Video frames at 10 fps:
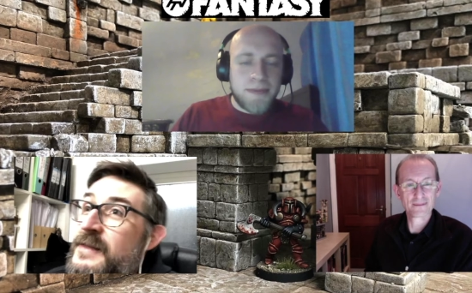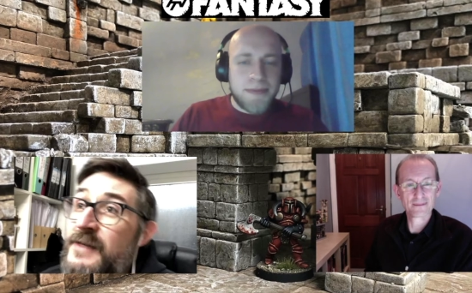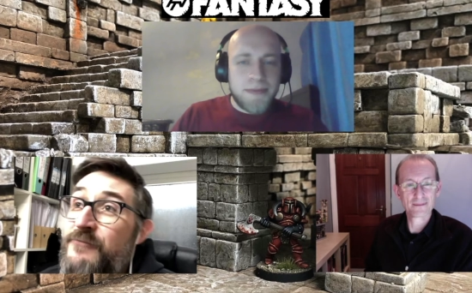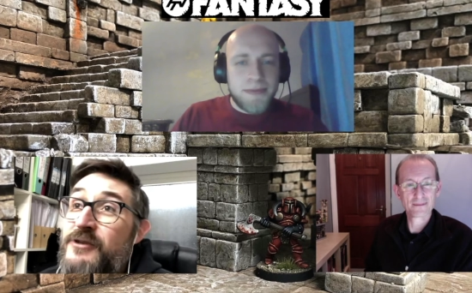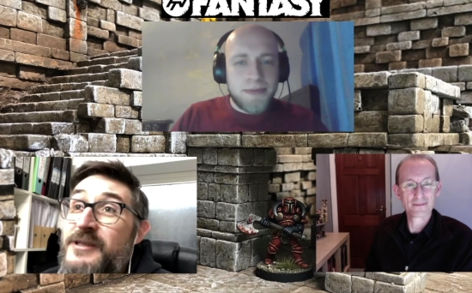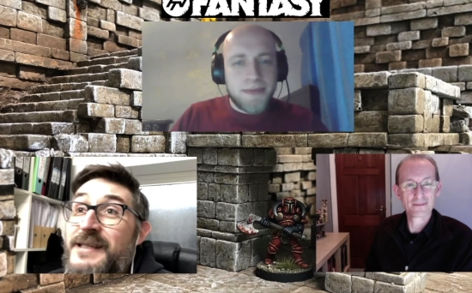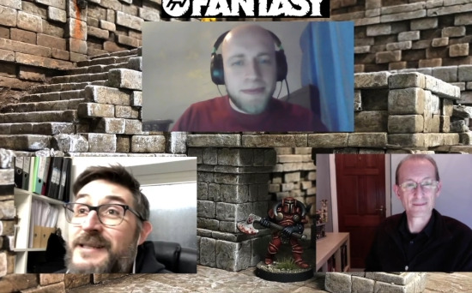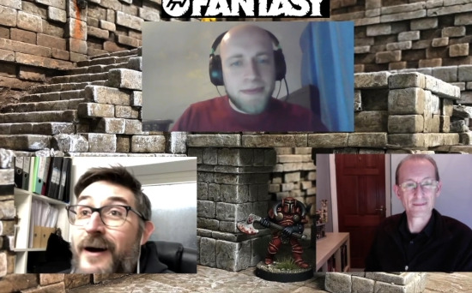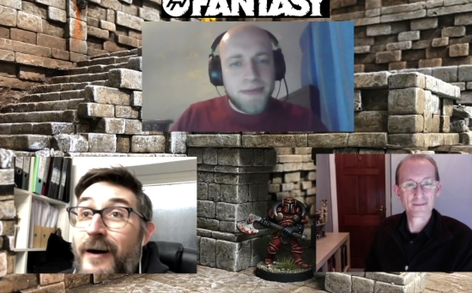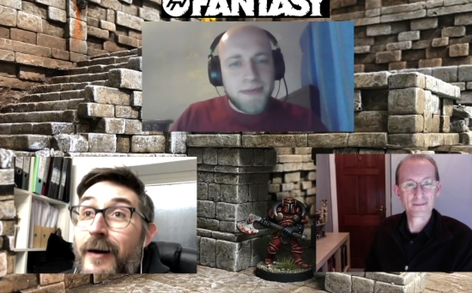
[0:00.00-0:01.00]
Speaker 1: differences
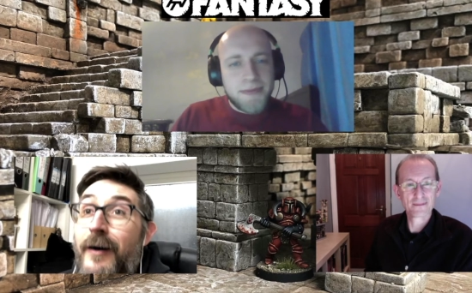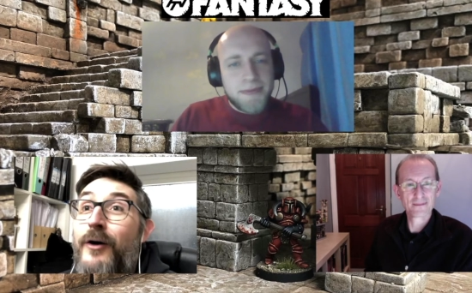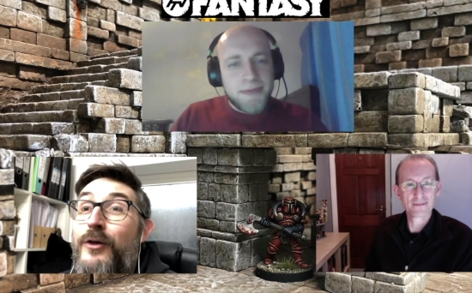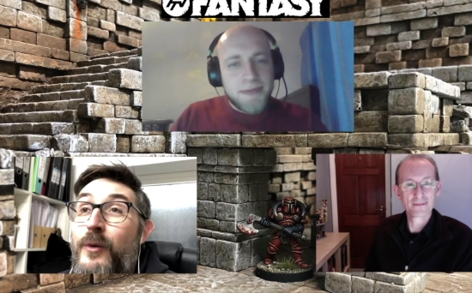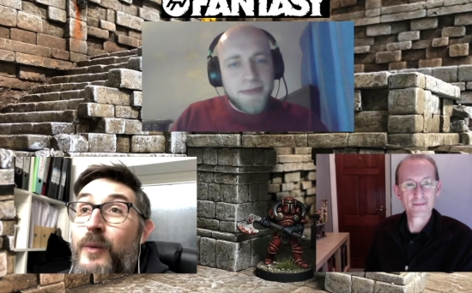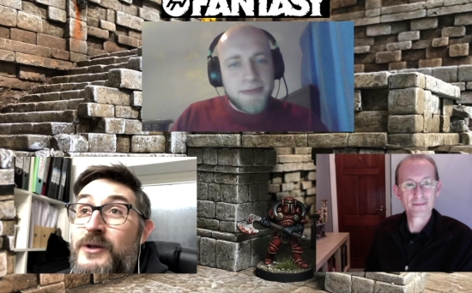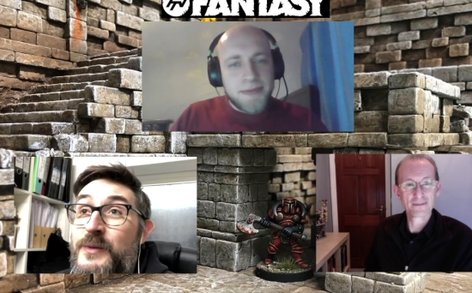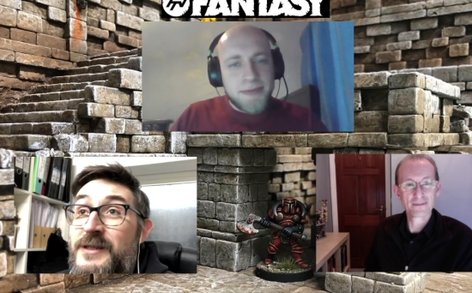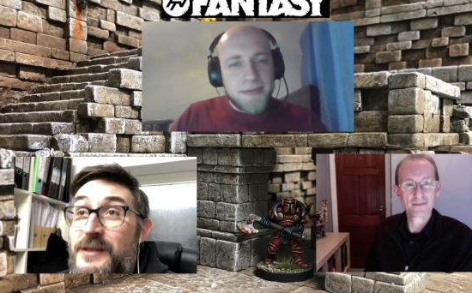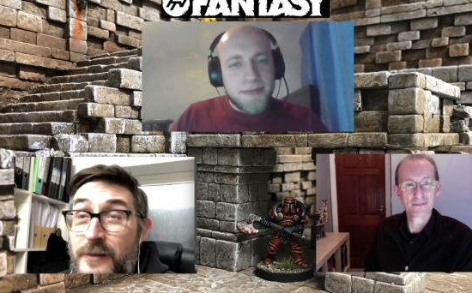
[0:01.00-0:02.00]
are that once
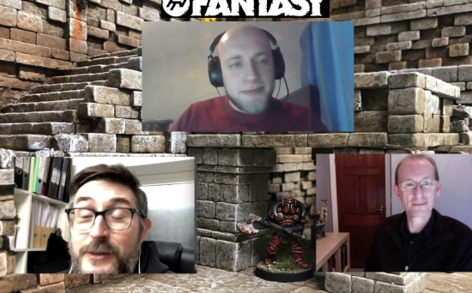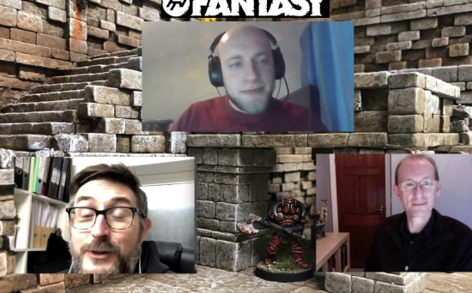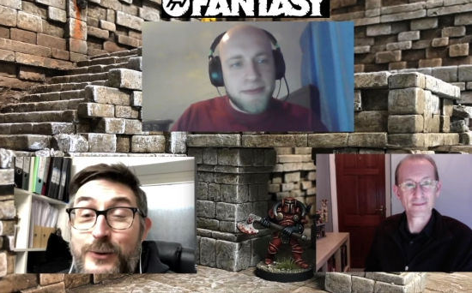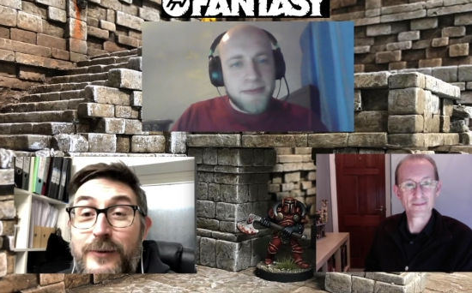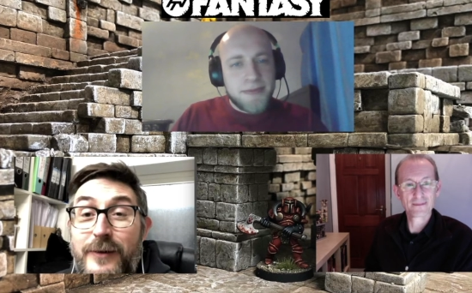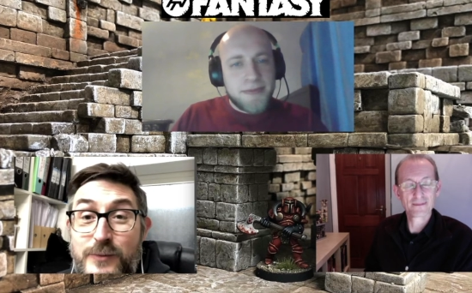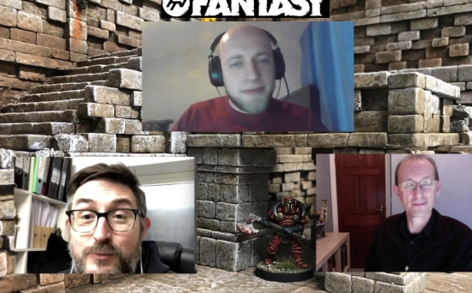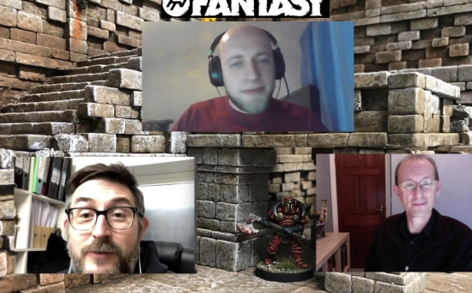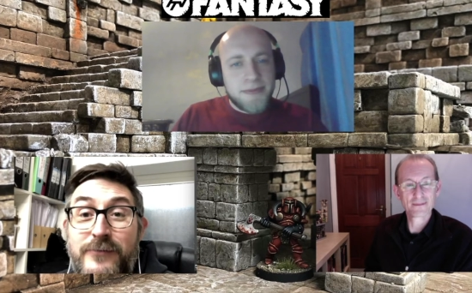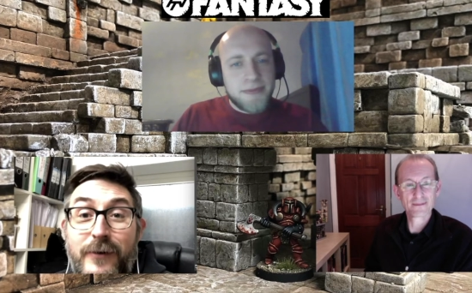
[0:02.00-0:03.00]
we started doing all those
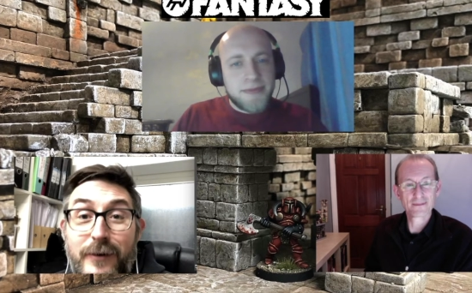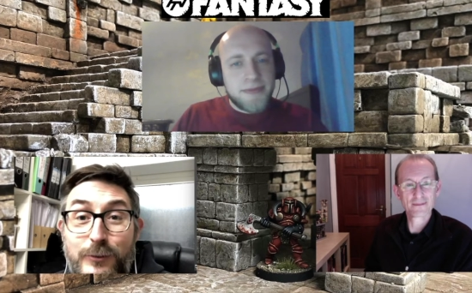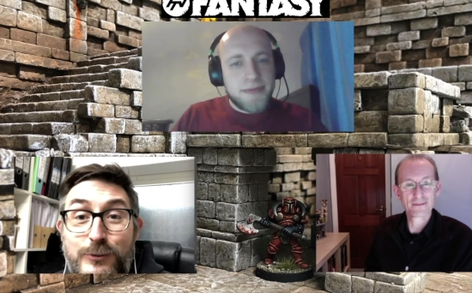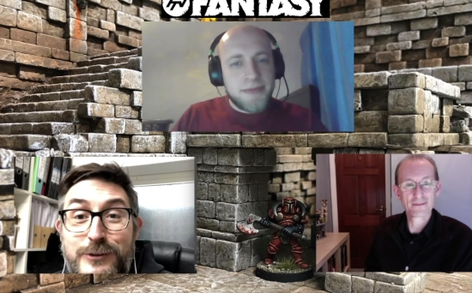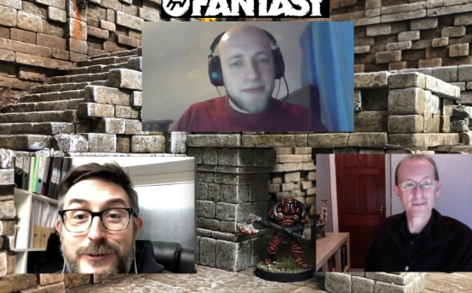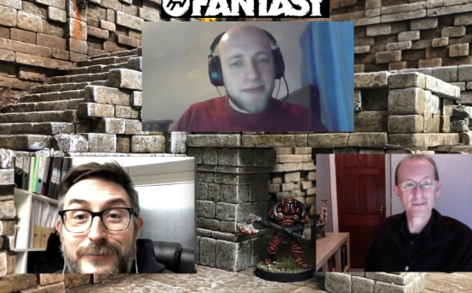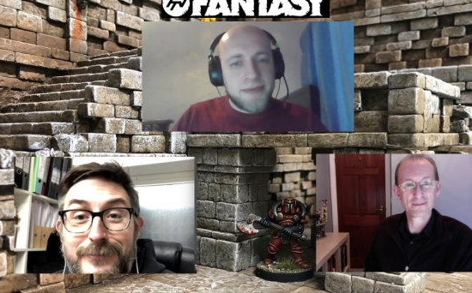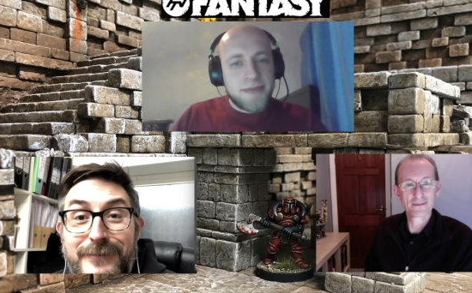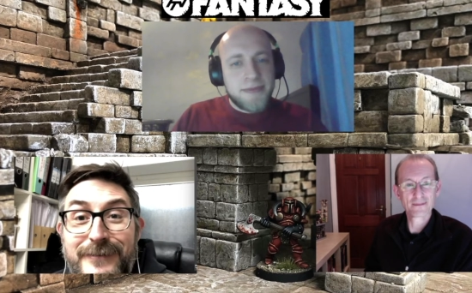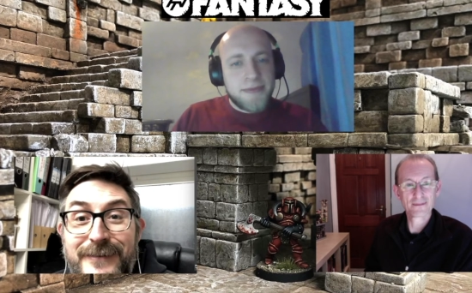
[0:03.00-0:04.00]
profiles,
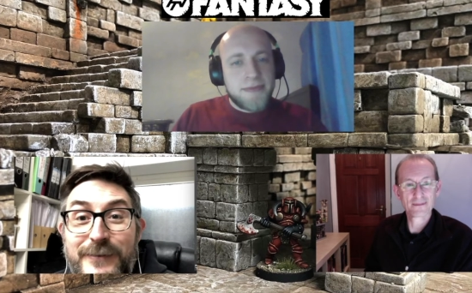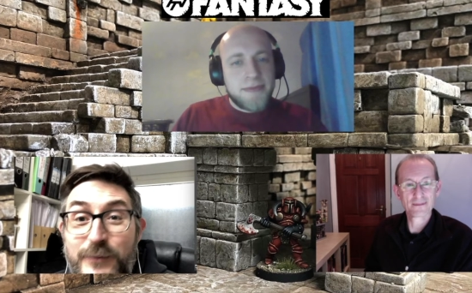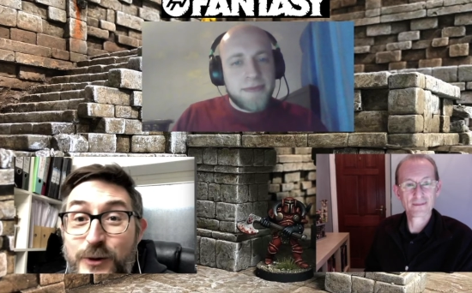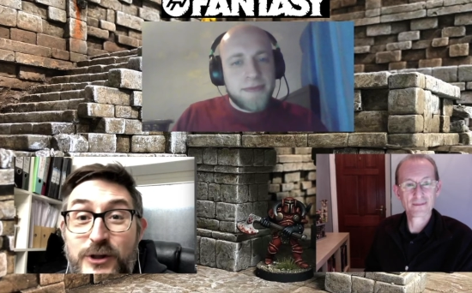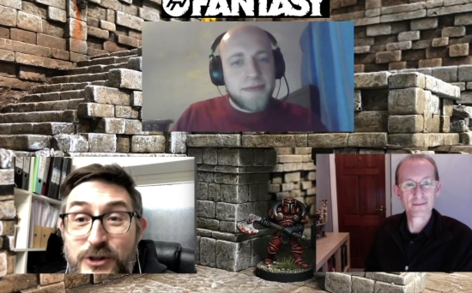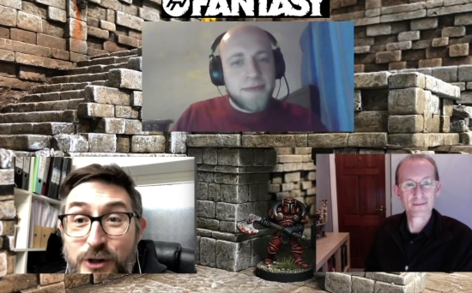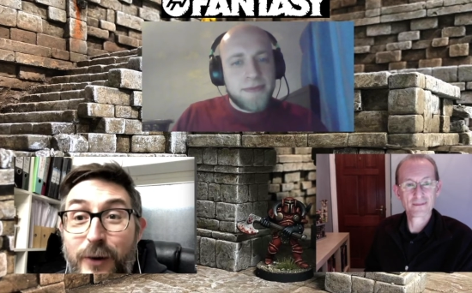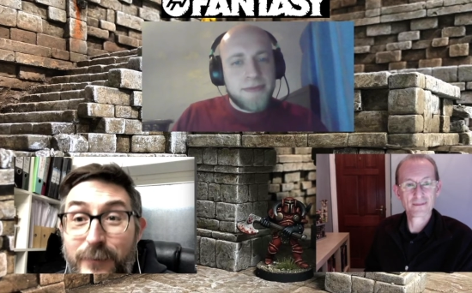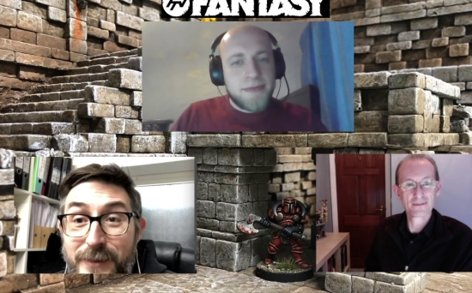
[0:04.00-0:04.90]
we couldn't stop.